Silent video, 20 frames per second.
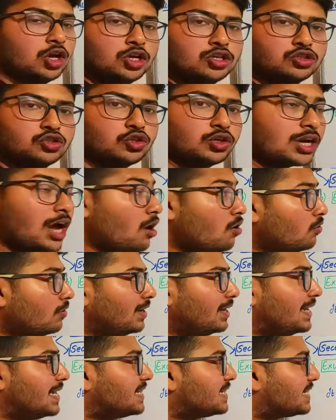So
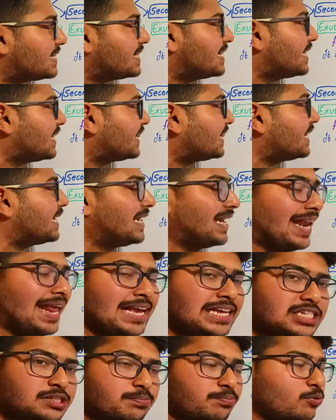now let's see the
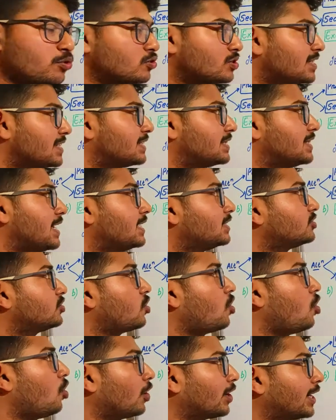next process that's
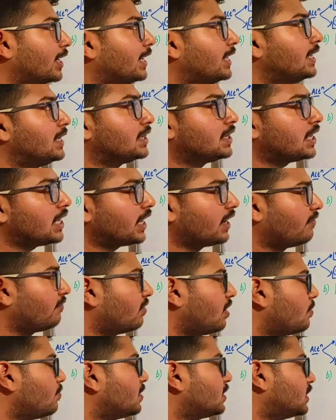occurring in the
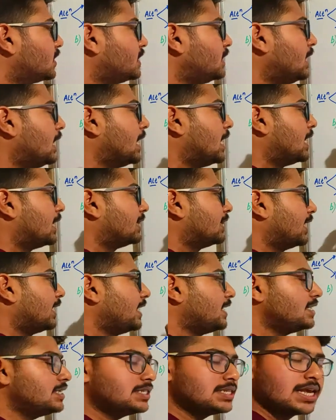inflammation, that
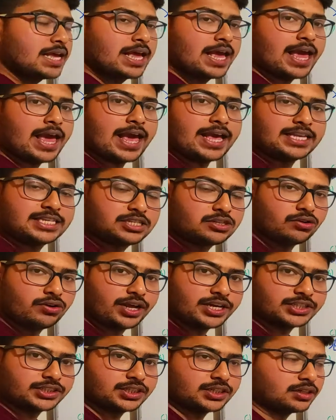is
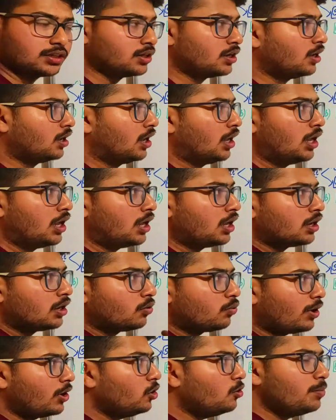exudation.
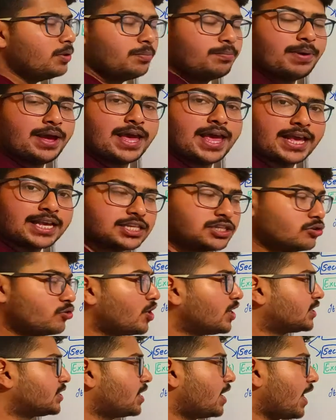What do you mean by
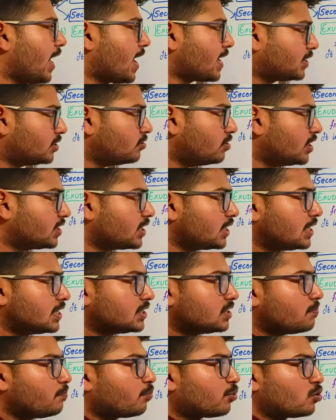exudation? Exudation
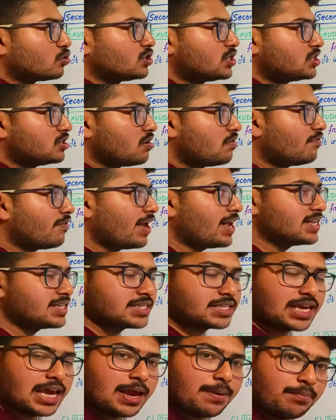is the process of
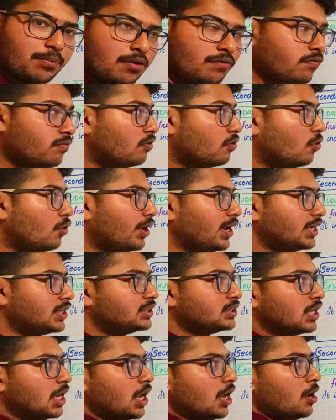escape of
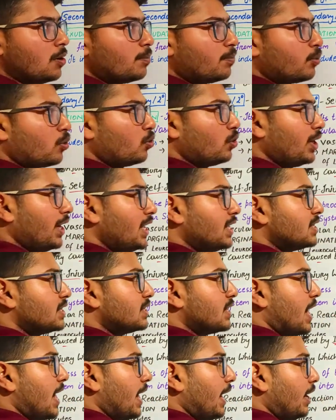fluids,
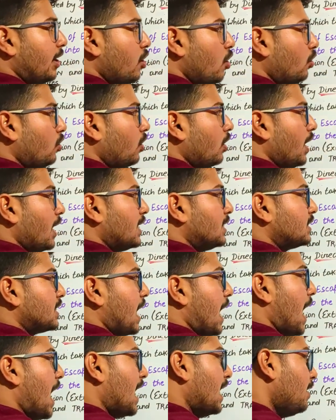proteins,
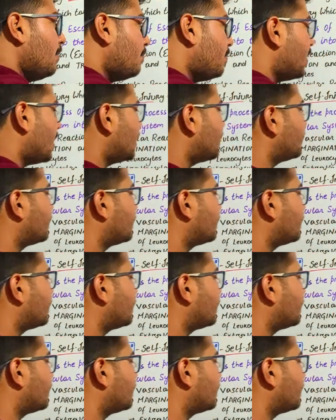electrolytes and blood